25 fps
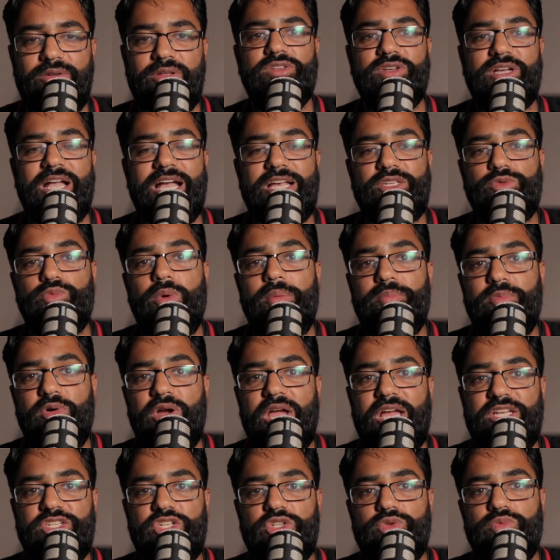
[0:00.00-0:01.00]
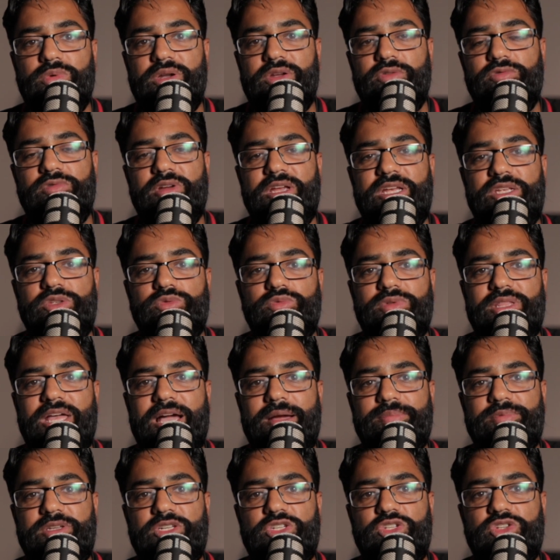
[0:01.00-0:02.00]
So guys, one point I just want to raise with
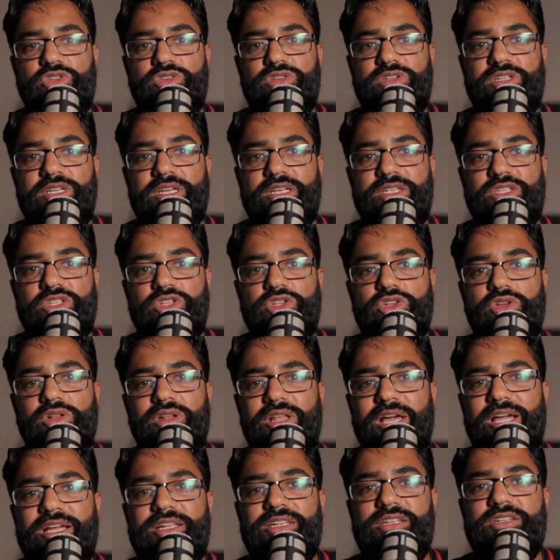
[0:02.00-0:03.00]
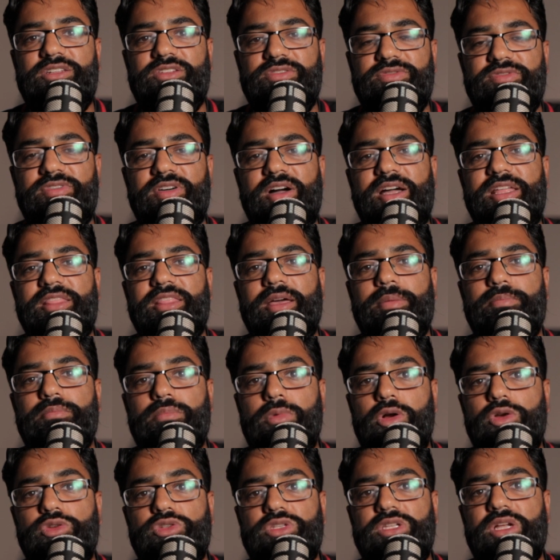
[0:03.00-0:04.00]
aptitude tests, you're likely to find that
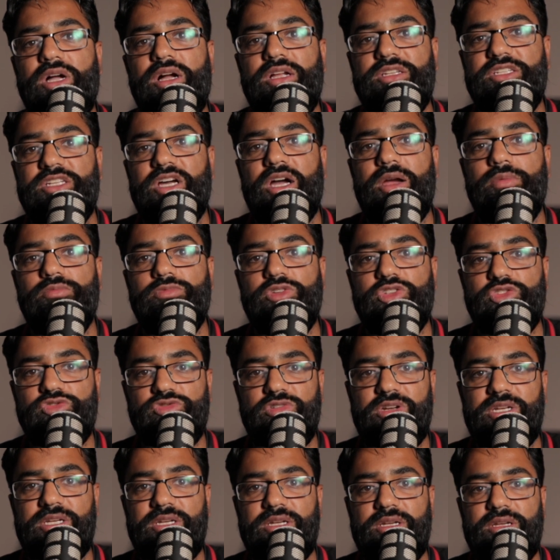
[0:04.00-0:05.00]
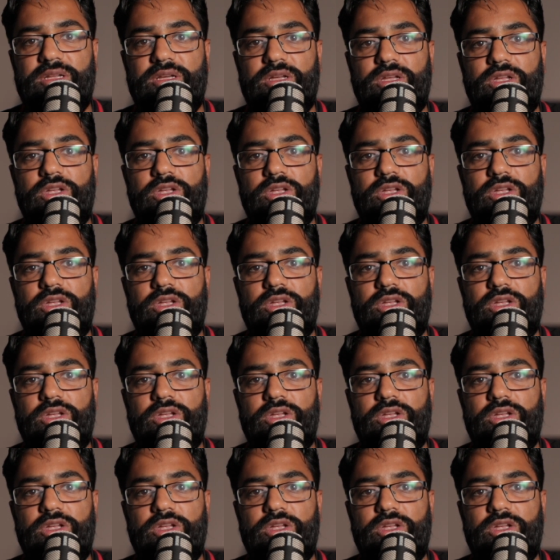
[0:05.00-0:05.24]
most are time restricted.